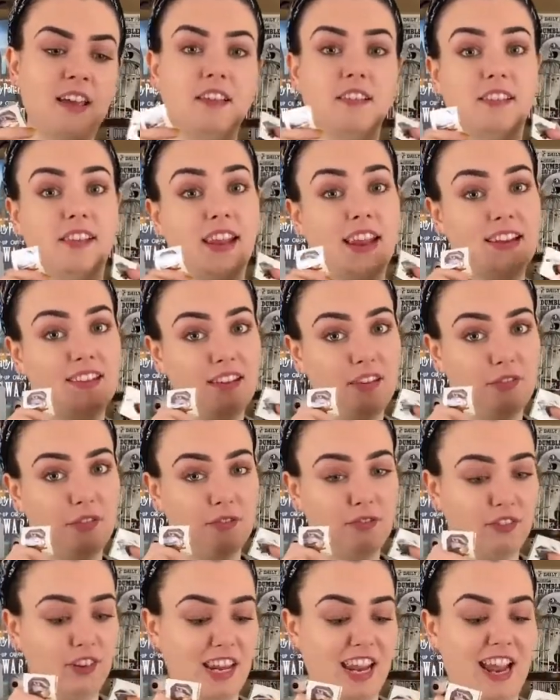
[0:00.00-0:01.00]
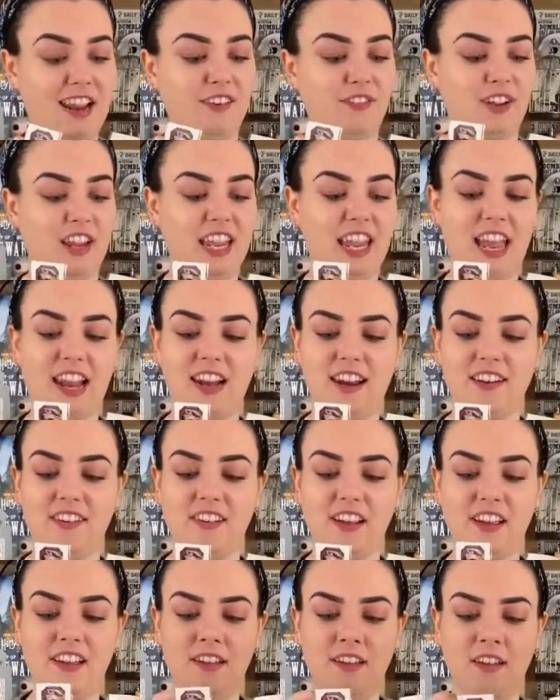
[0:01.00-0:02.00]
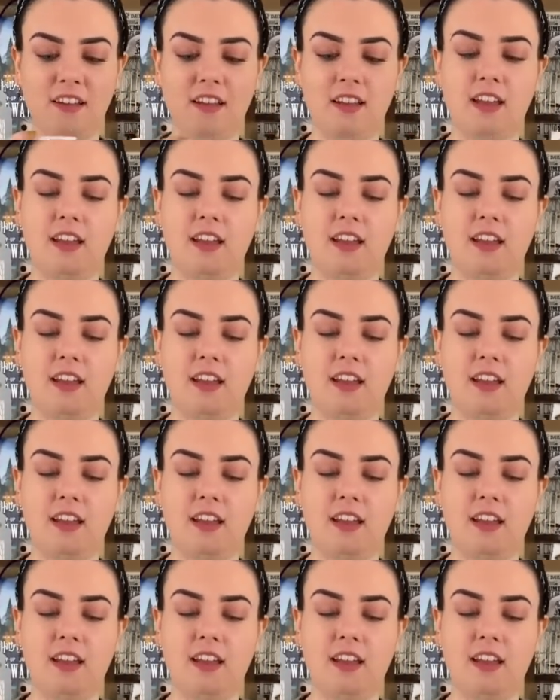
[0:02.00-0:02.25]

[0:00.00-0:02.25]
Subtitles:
So they're different for the advent calendar.